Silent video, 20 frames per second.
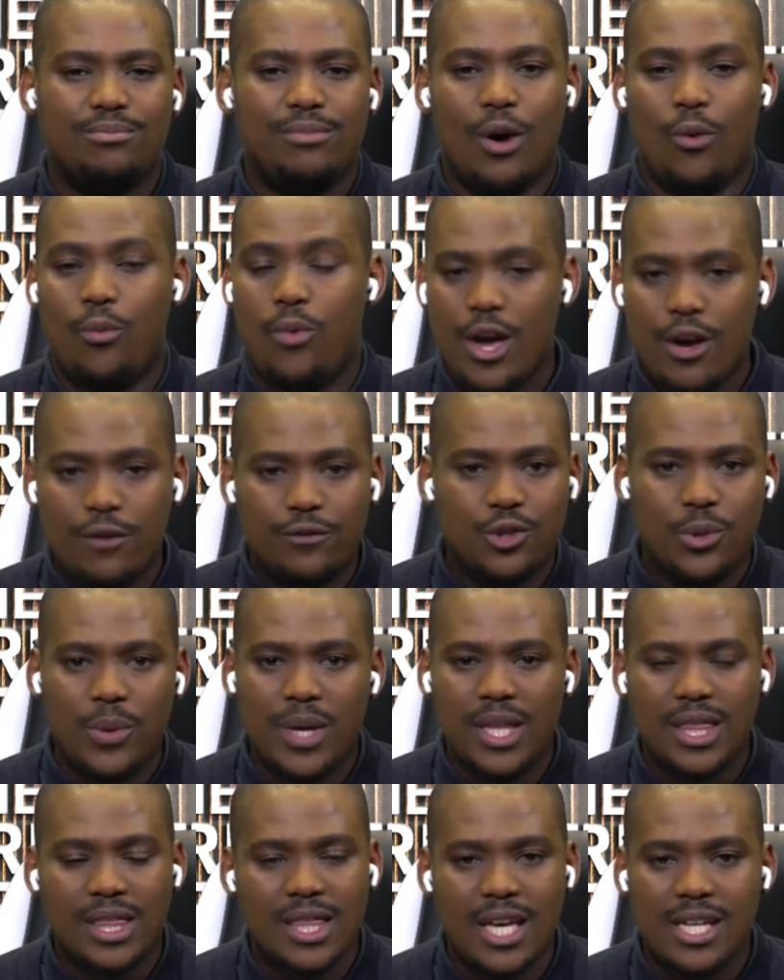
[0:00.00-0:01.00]
a, way of
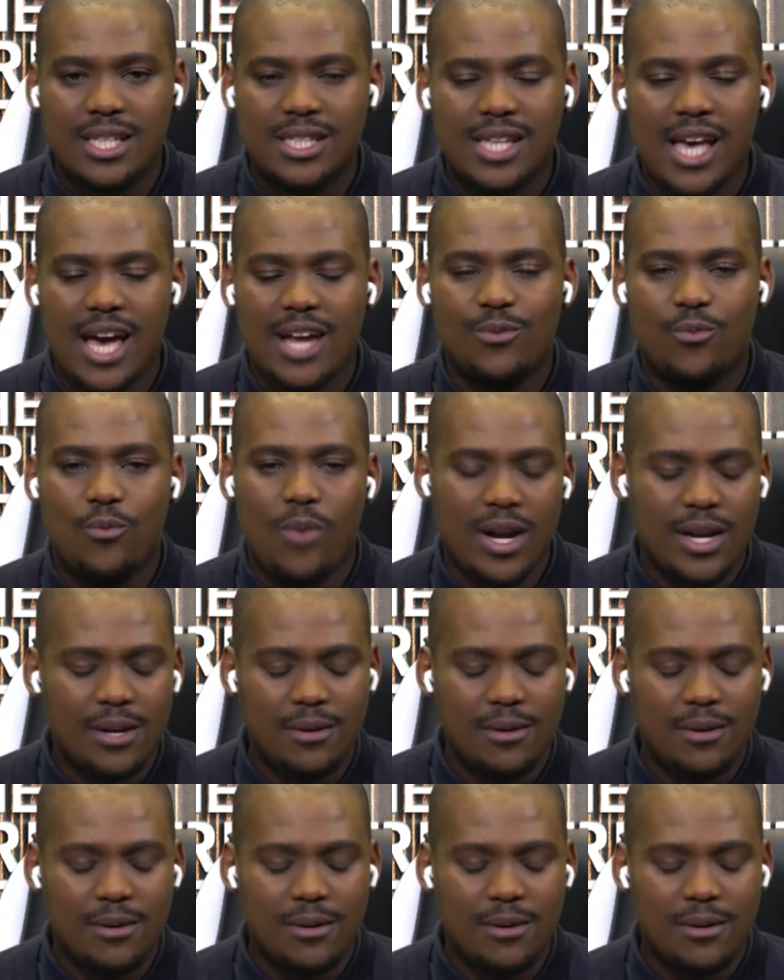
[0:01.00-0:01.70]
doing things and what it